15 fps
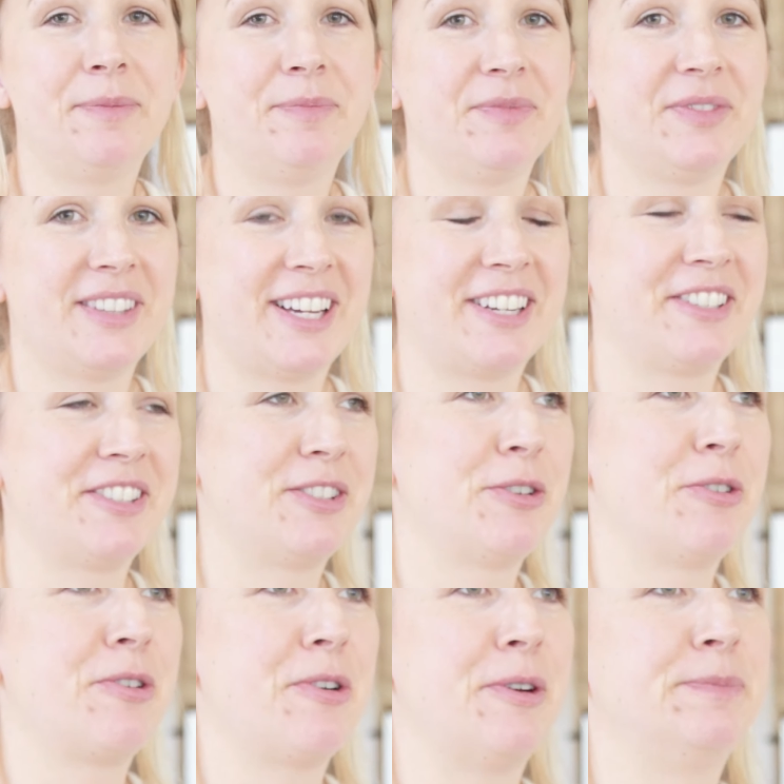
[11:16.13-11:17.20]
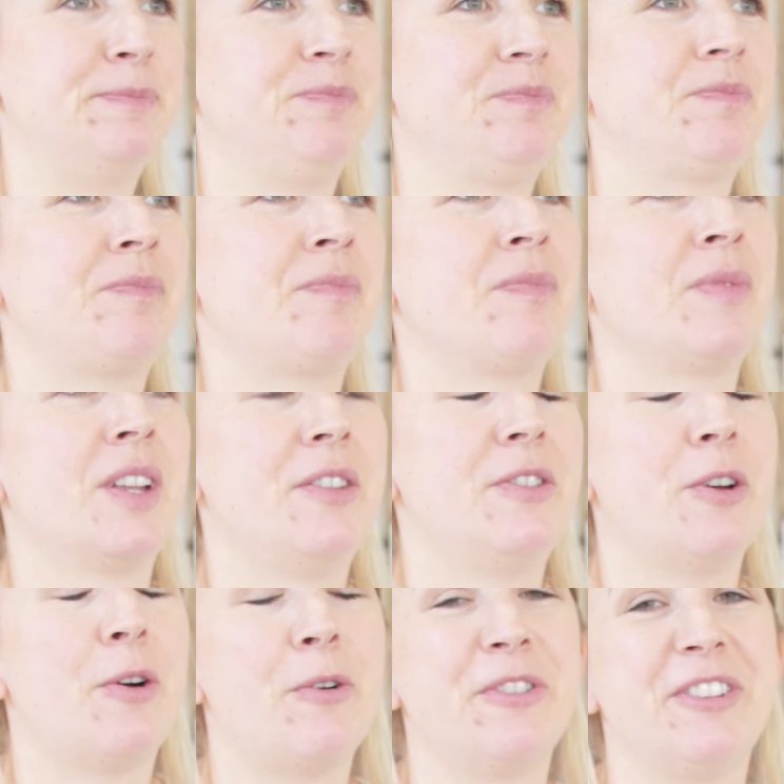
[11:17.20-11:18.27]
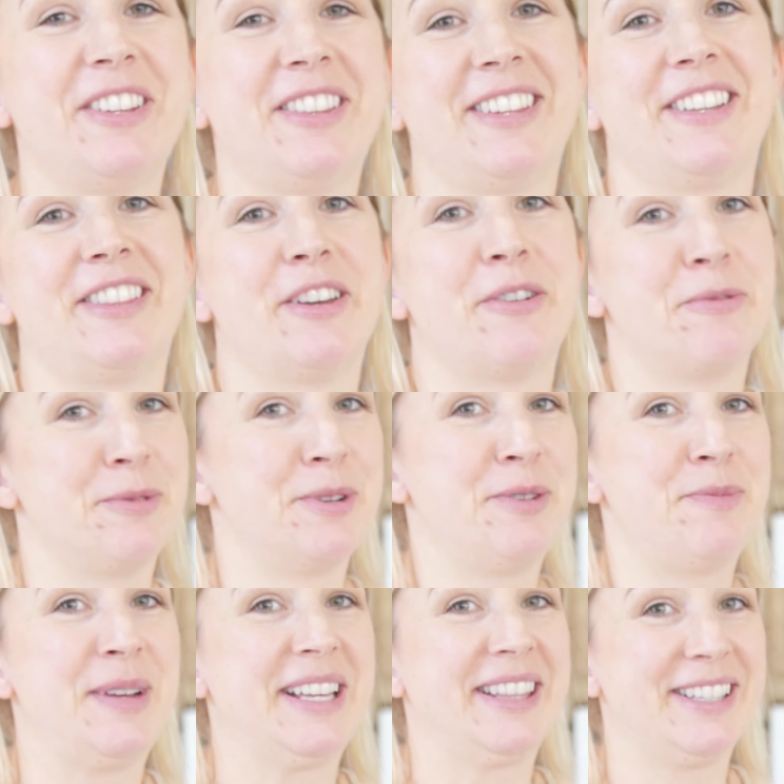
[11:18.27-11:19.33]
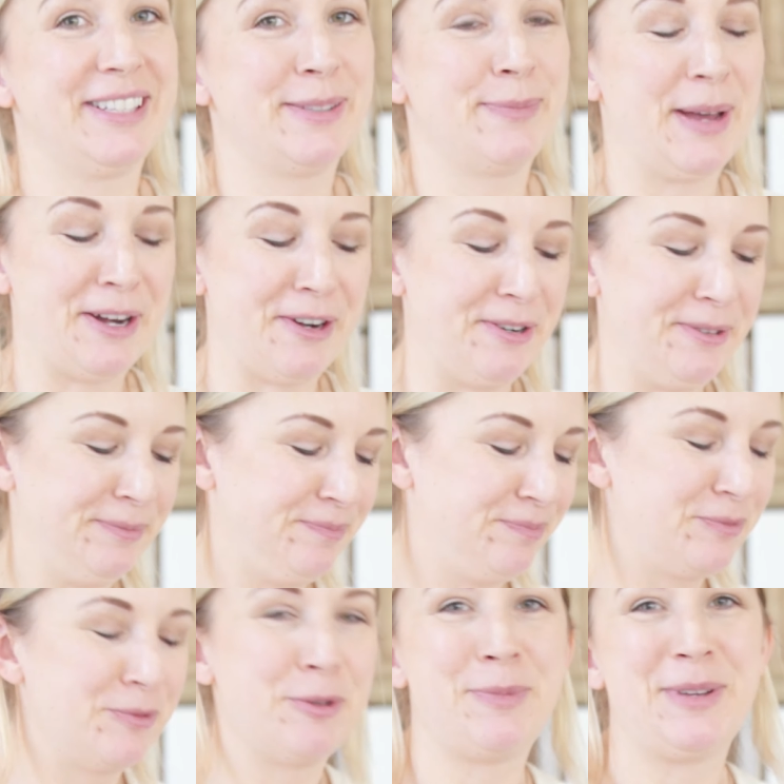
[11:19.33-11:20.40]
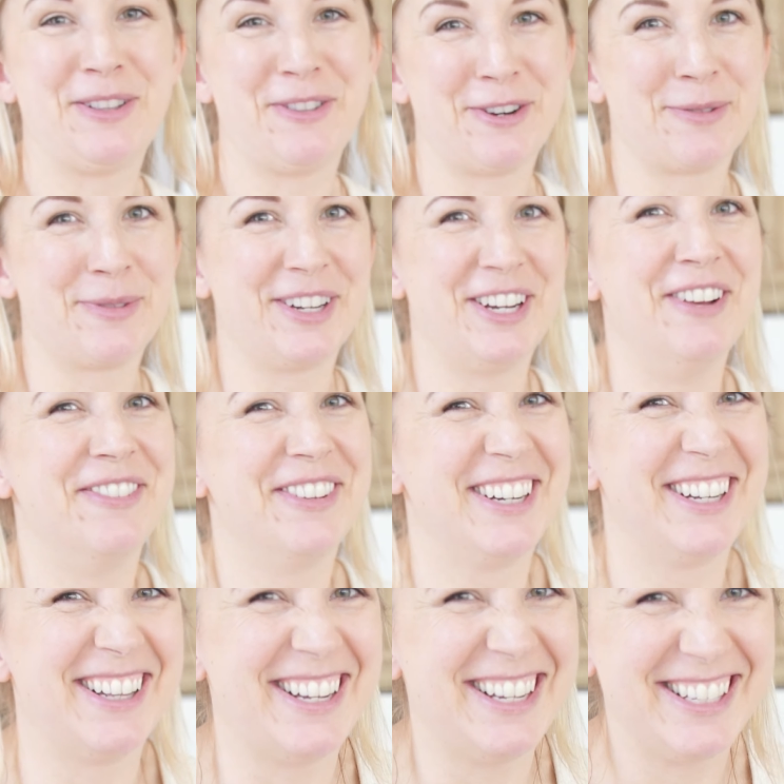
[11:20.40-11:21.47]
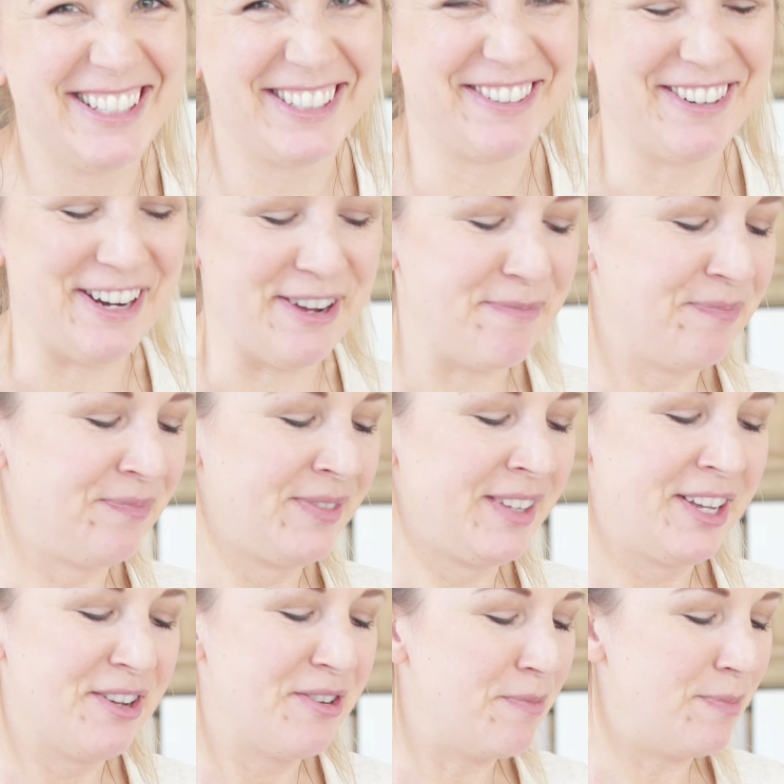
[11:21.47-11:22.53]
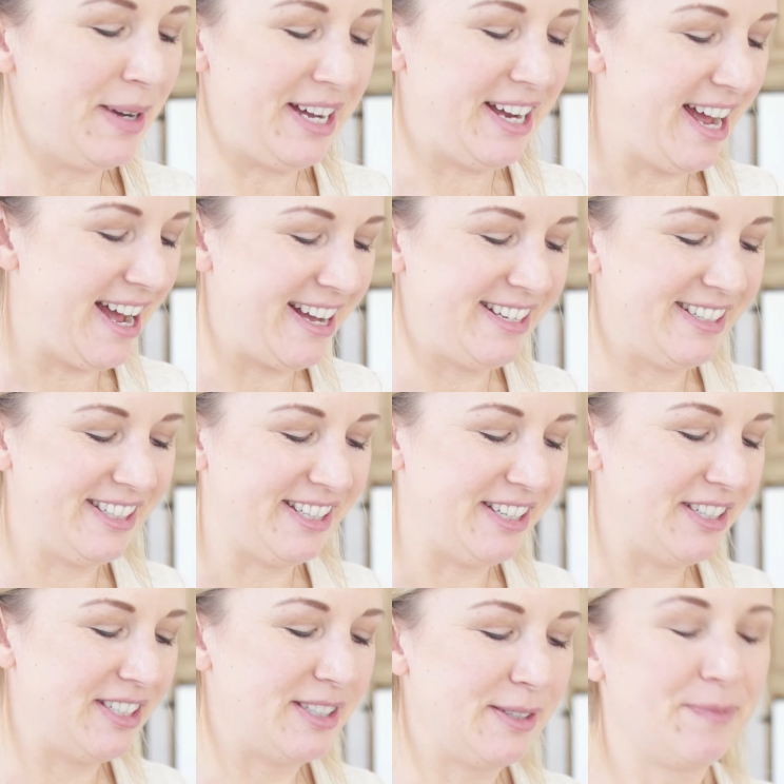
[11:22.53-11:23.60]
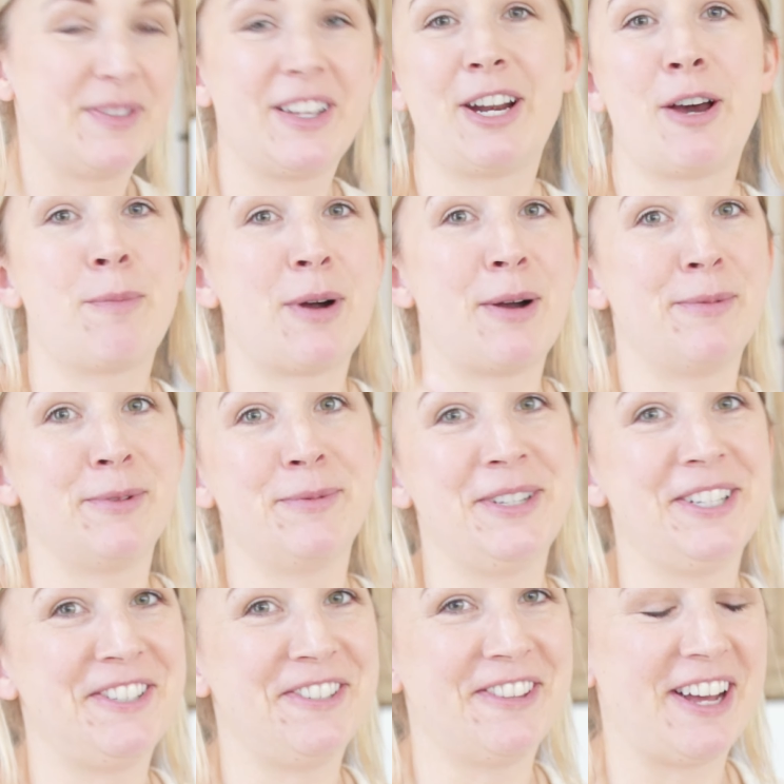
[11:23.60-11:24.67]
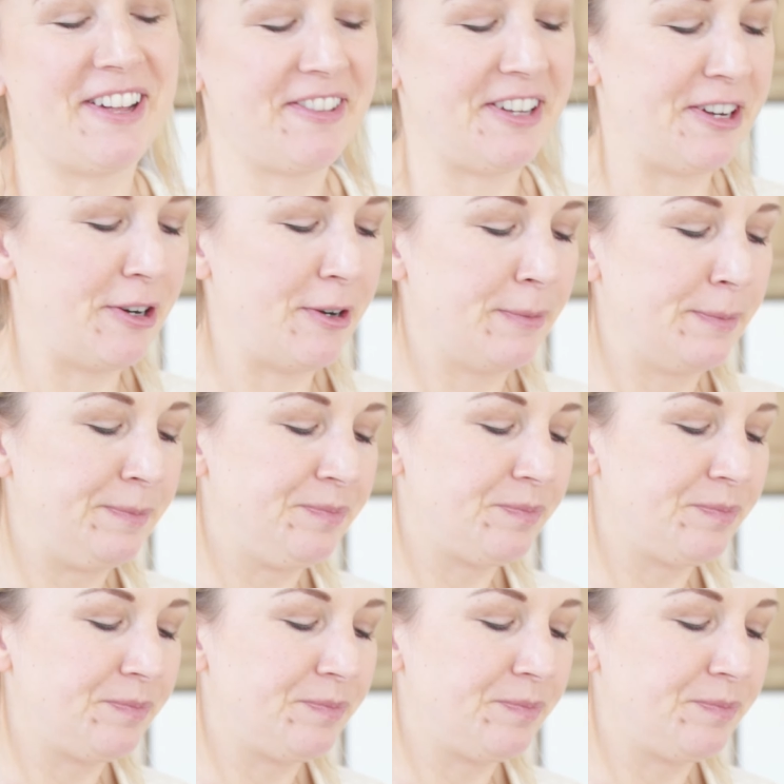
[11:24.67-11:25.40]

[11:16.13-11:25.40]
That is so good. The only thing that would make this better would be a little bit of vanilla ice cream, but as is, and I'll probably do that later,